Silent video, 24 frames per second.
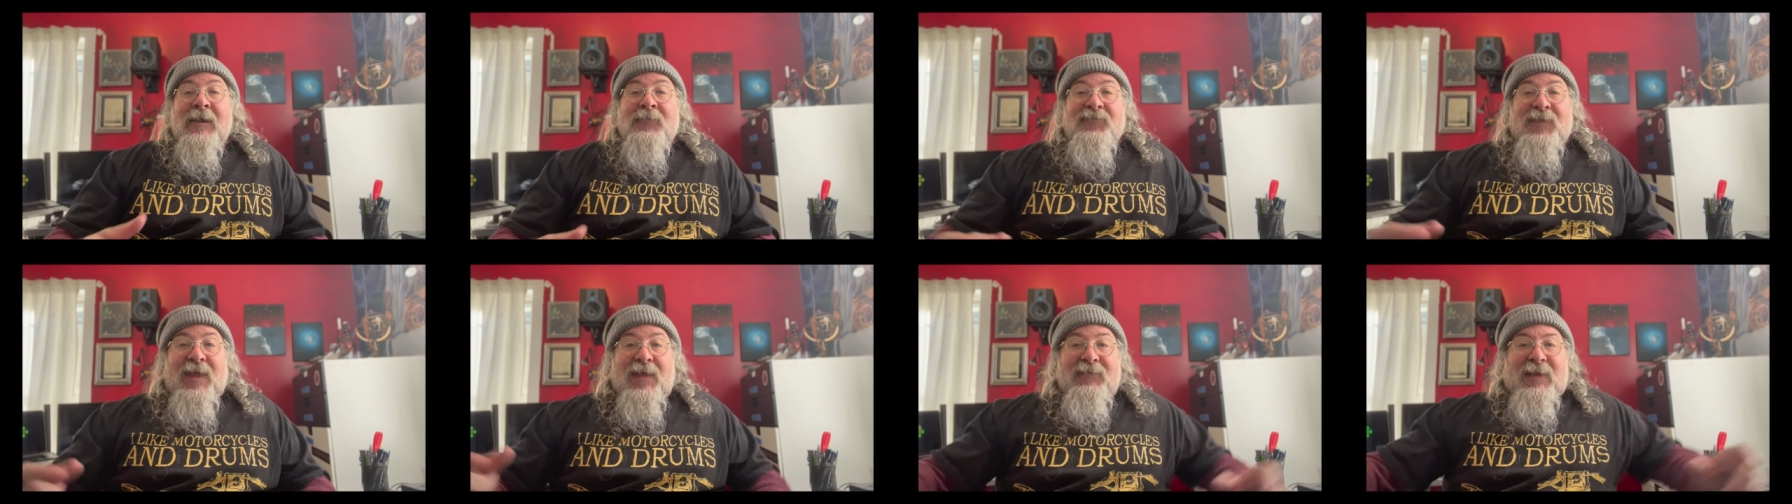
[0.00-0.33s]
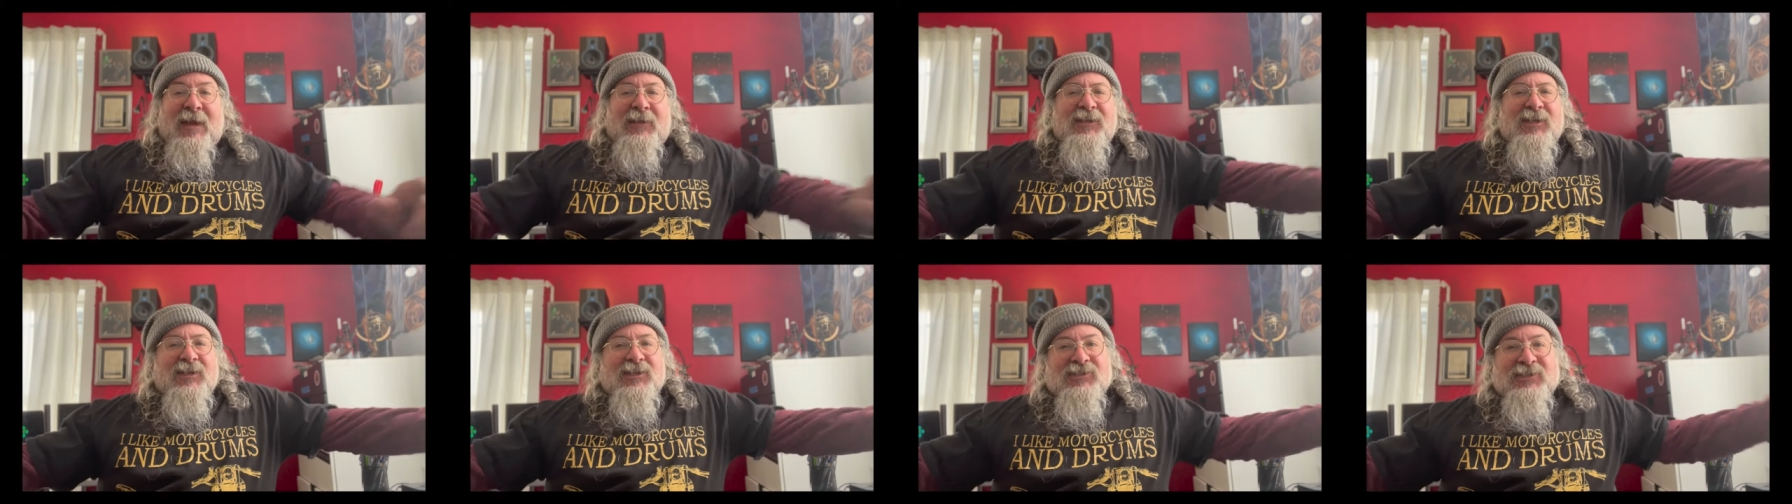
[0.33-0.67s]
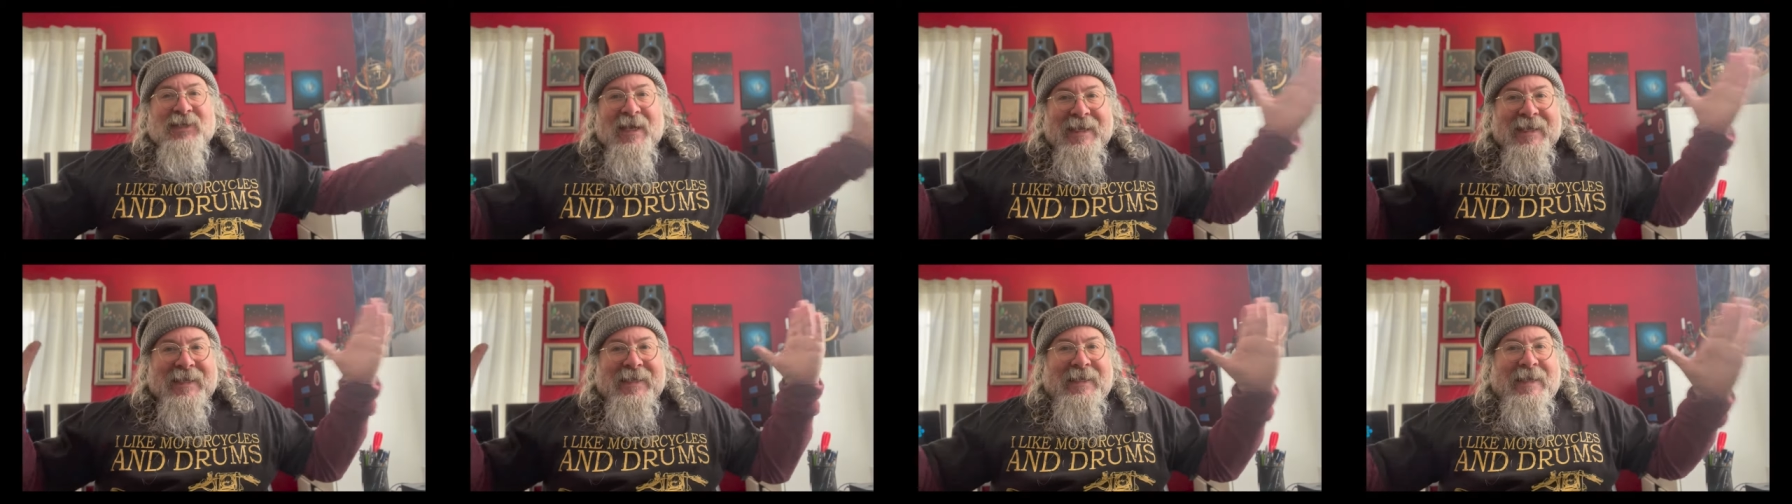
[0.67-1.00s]
they've got these
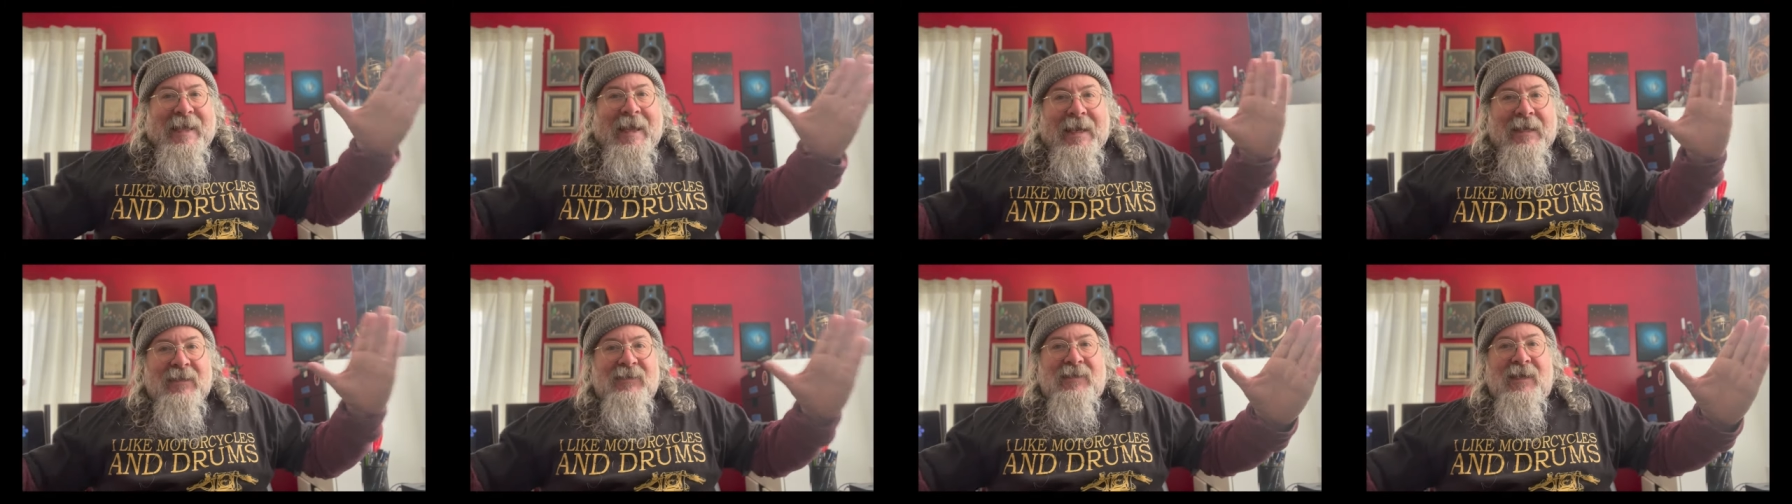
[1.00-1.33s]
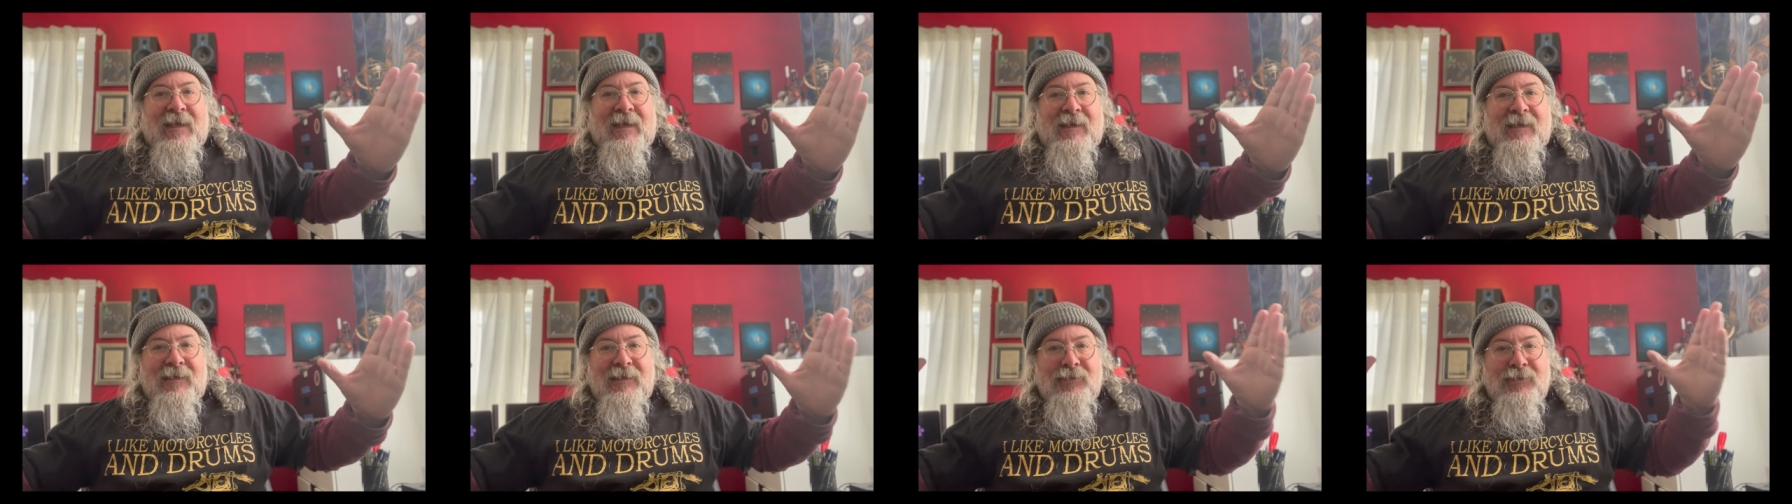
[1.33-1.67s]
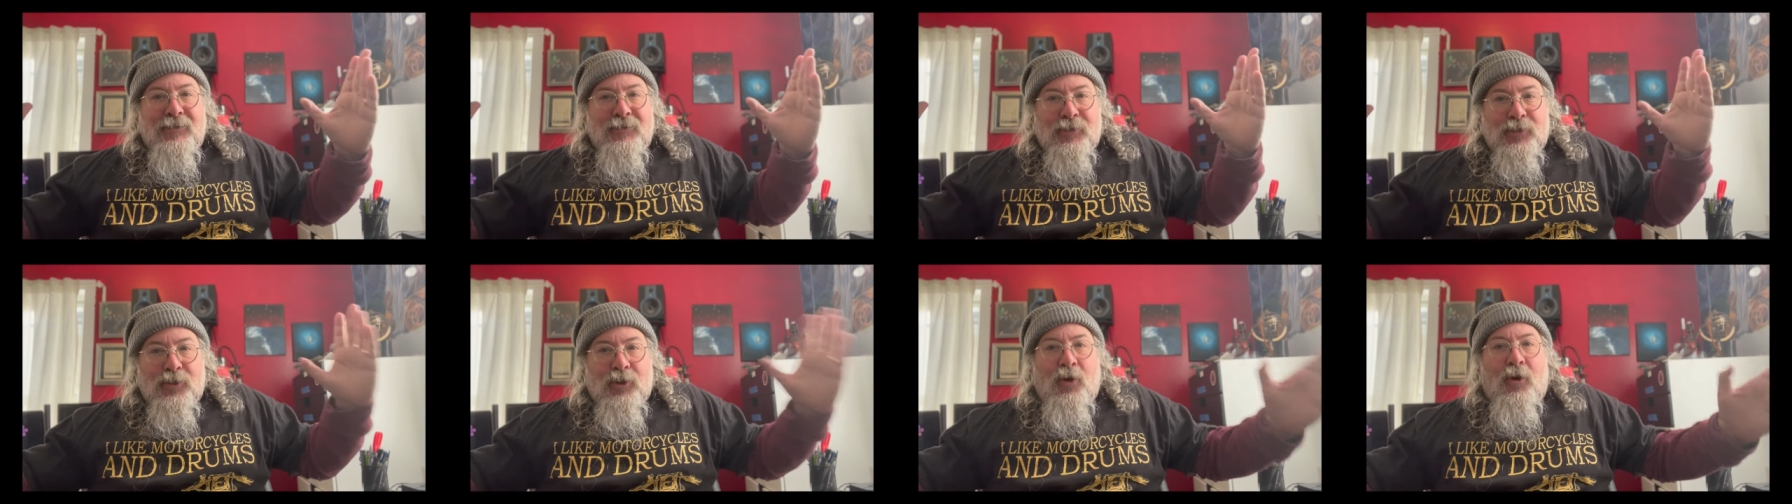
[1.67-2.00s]
gigantic
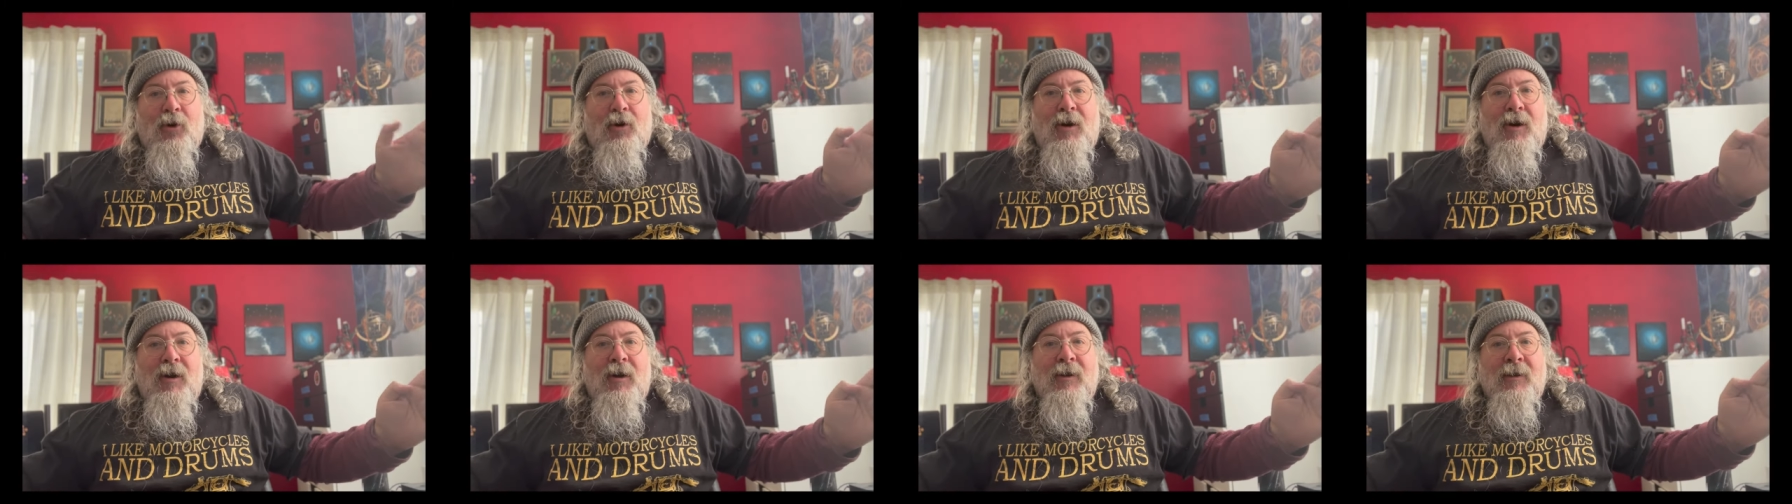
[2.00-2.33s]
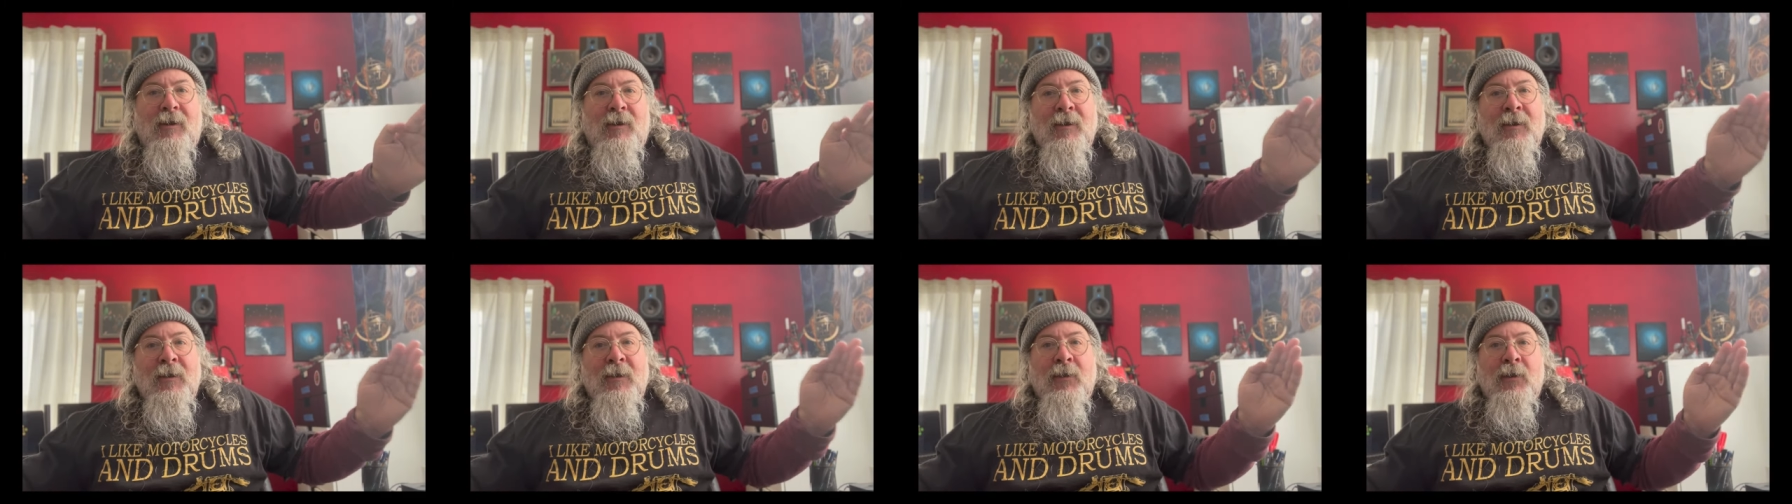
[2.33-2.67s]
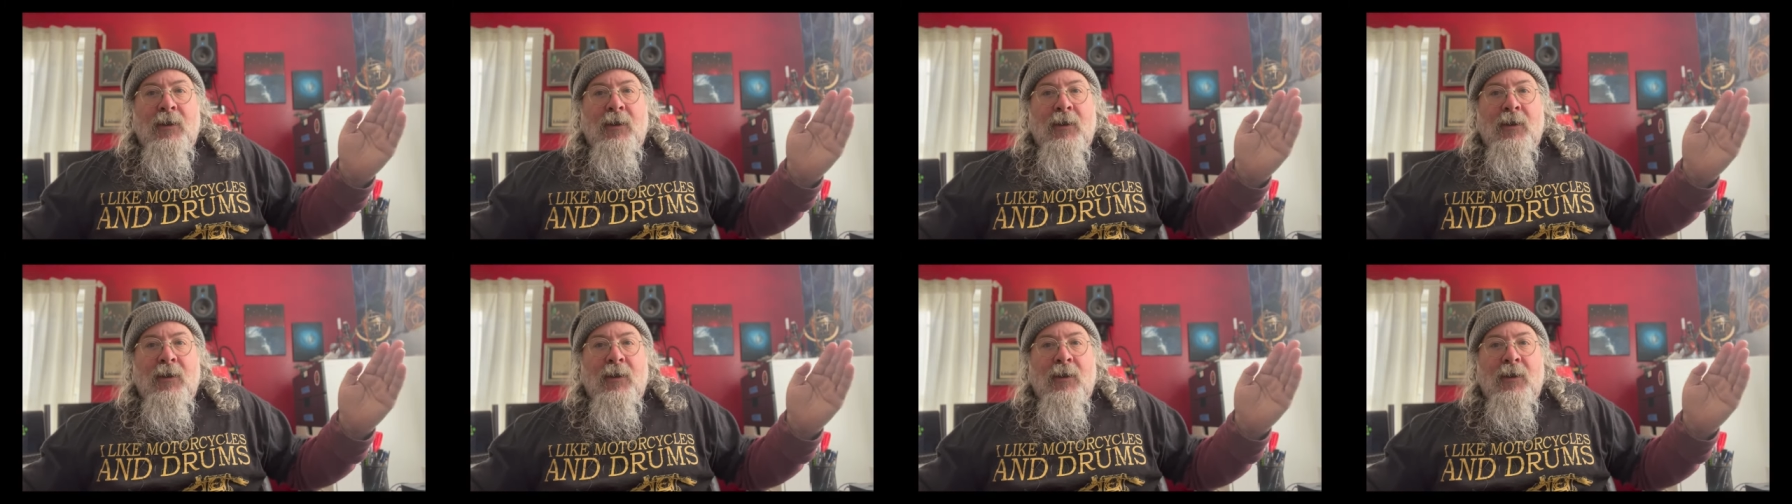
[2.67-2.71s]
long